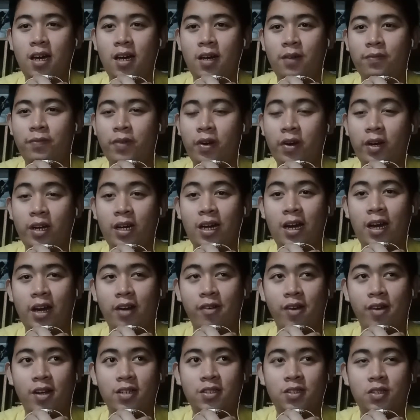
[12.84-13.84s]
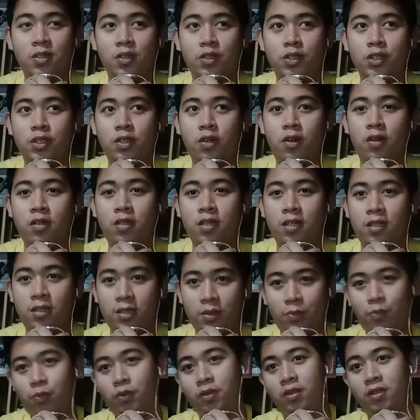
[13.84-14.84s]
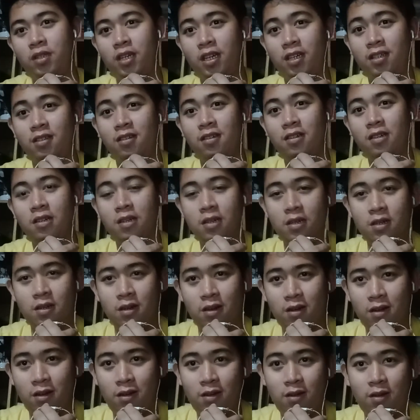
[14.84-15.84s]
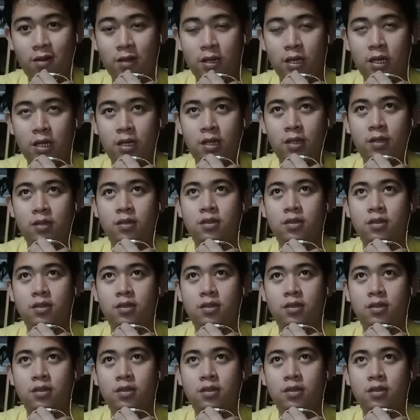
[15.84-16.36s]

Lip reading: very high resolution and it would take uh,